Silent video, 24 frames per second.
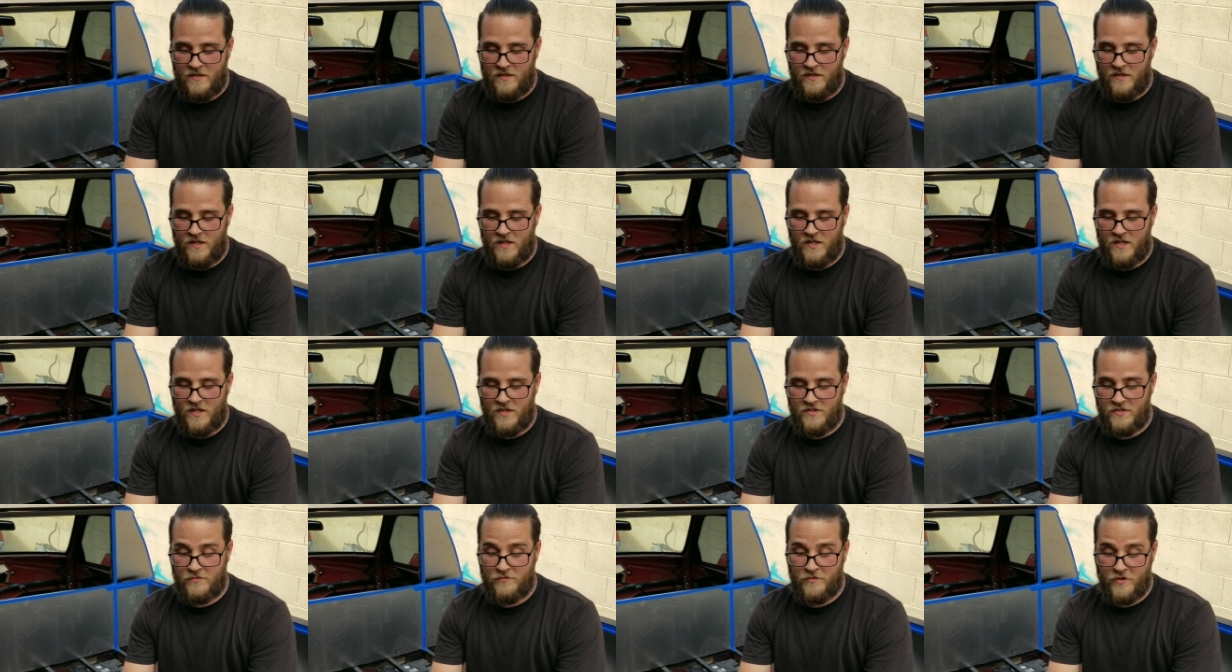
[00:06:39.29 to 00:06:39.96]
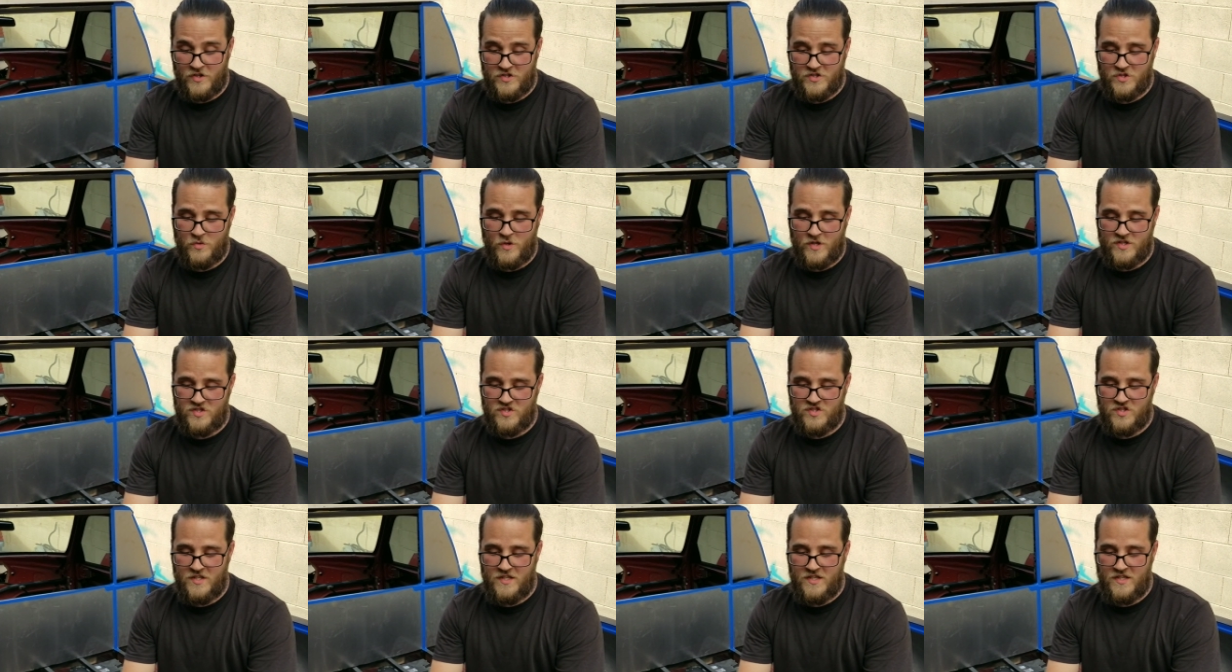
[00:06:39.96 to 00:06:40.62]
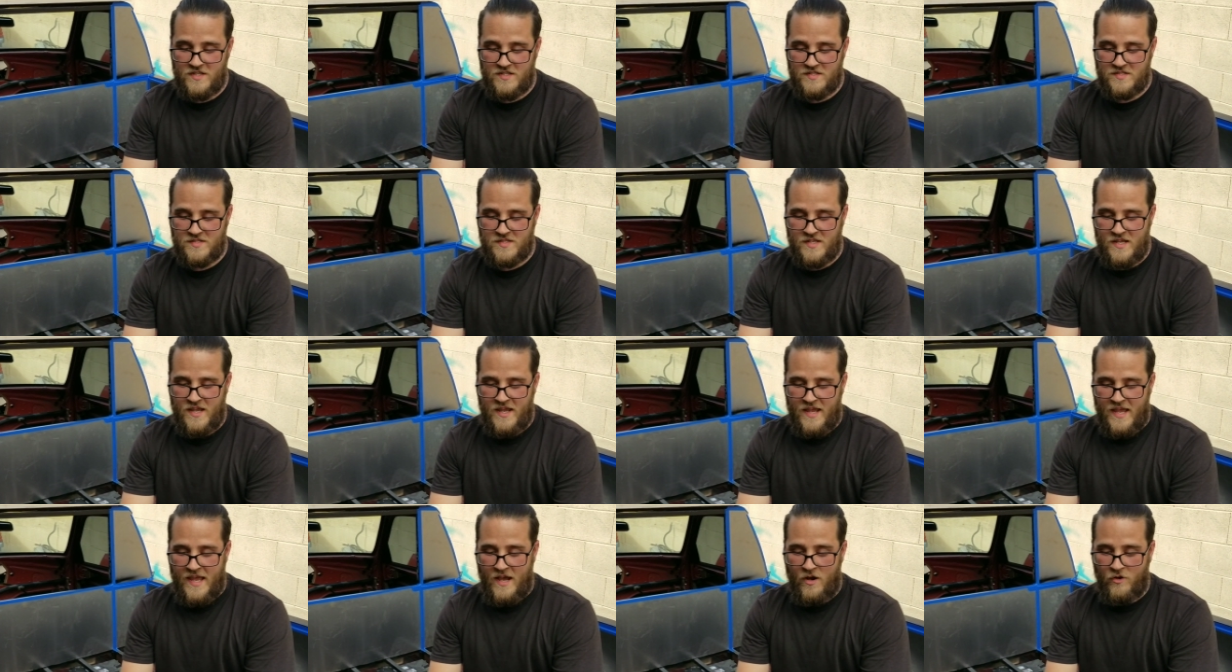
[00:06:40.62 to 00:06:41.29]
The first question is,
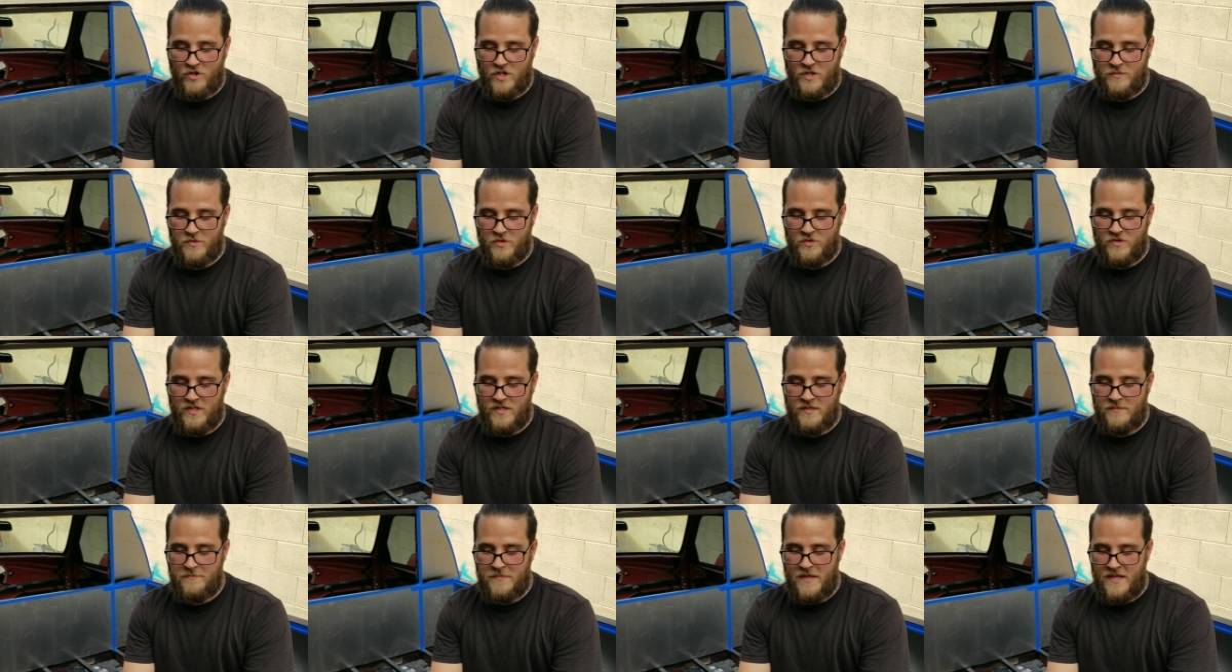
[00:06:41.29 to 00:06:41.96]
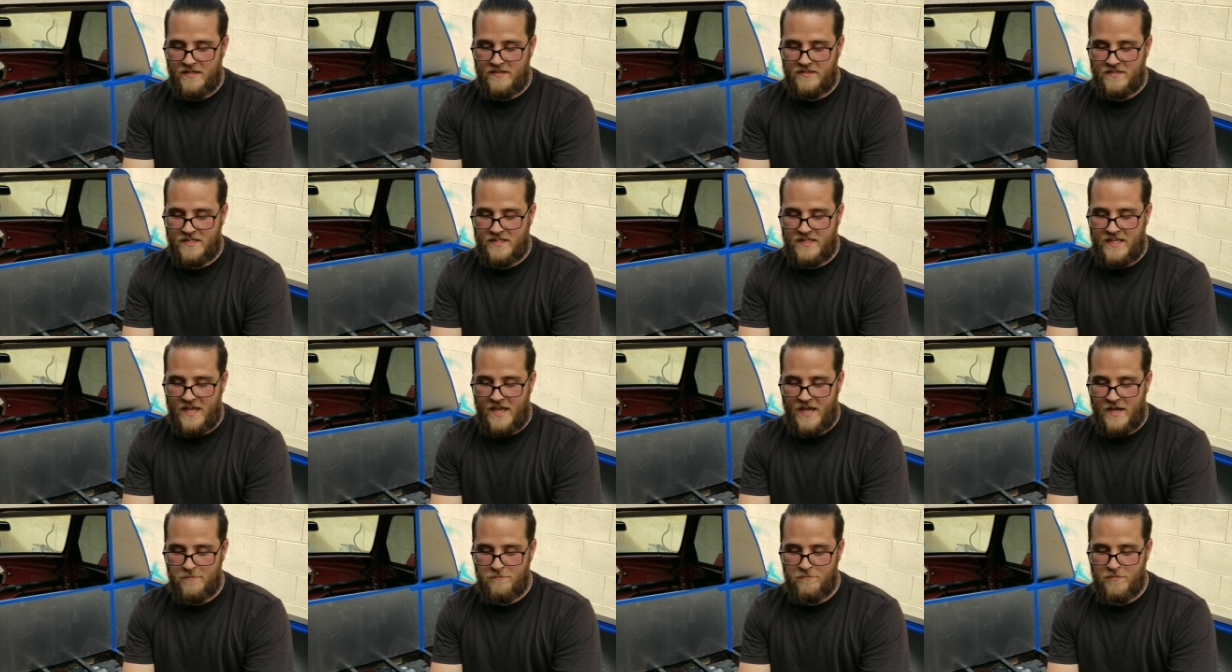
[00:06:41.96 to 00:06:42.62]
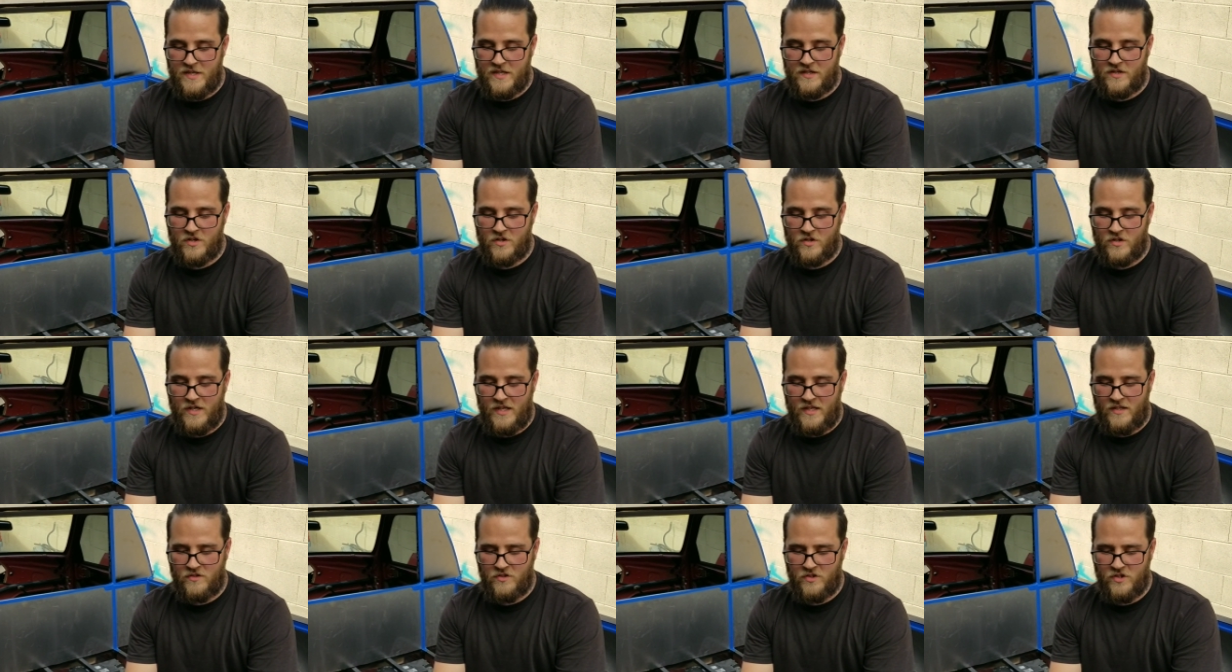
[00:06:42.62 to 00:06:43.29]
how come you didn't make the cab bigger?
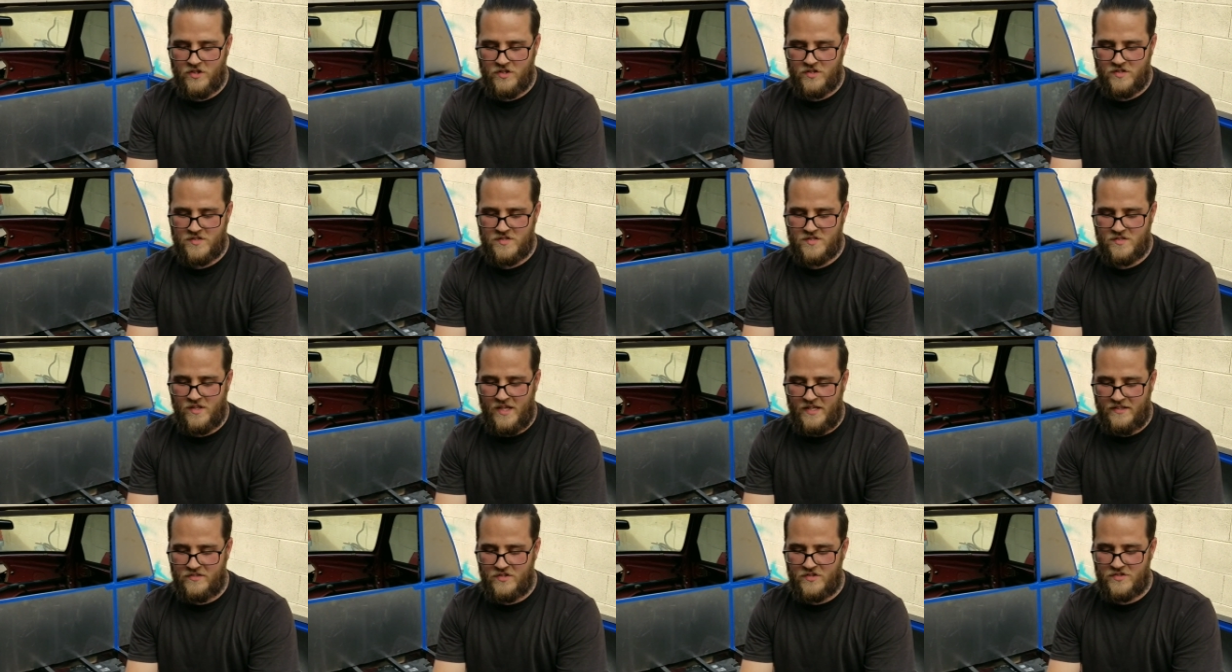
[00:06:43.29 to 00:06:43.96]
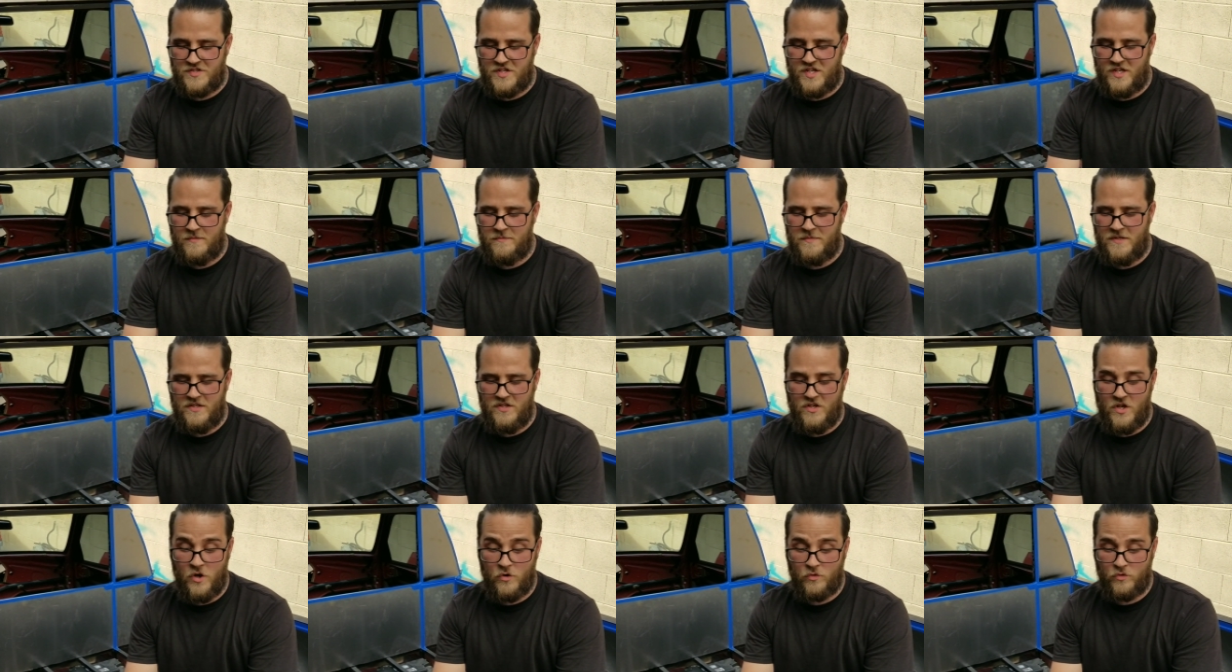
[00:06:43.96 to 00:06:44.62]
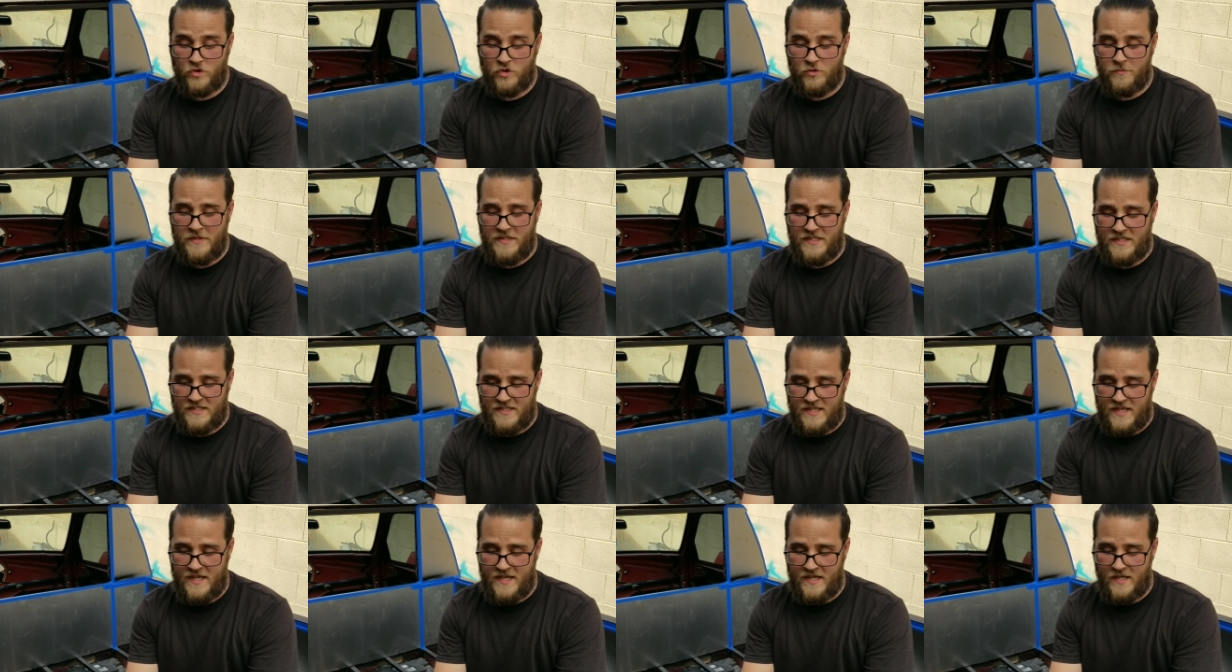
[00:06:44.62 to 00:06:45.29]
It looks like there's going to be no room in the
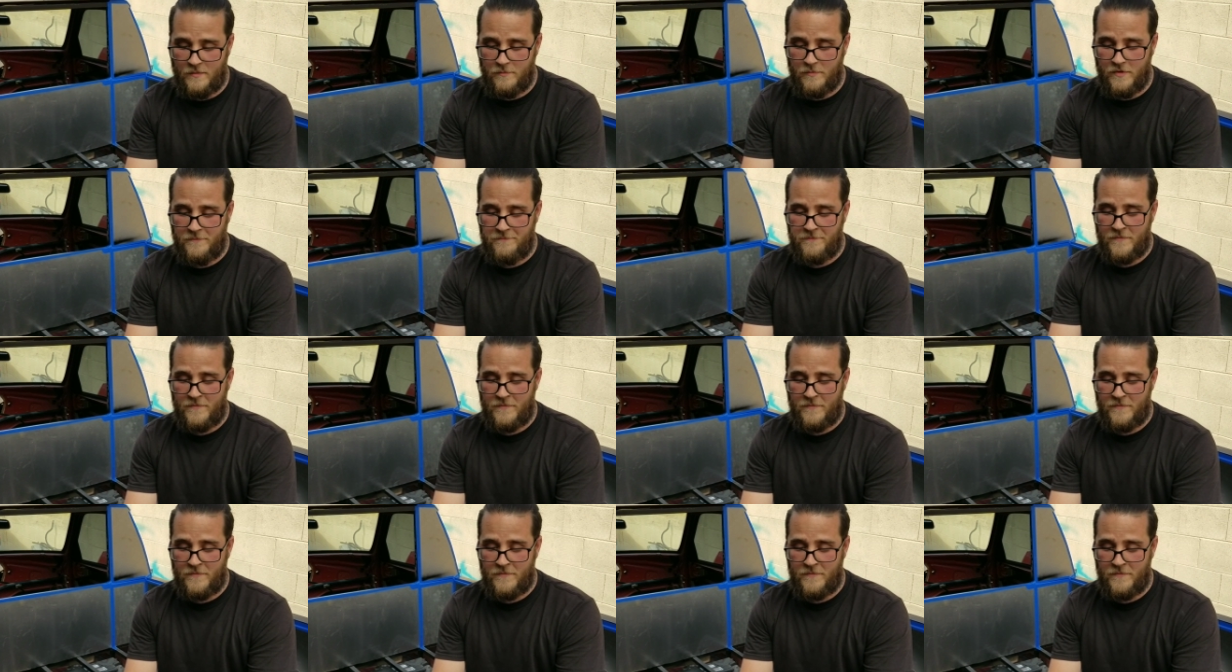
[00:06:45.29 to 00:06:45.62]
cab.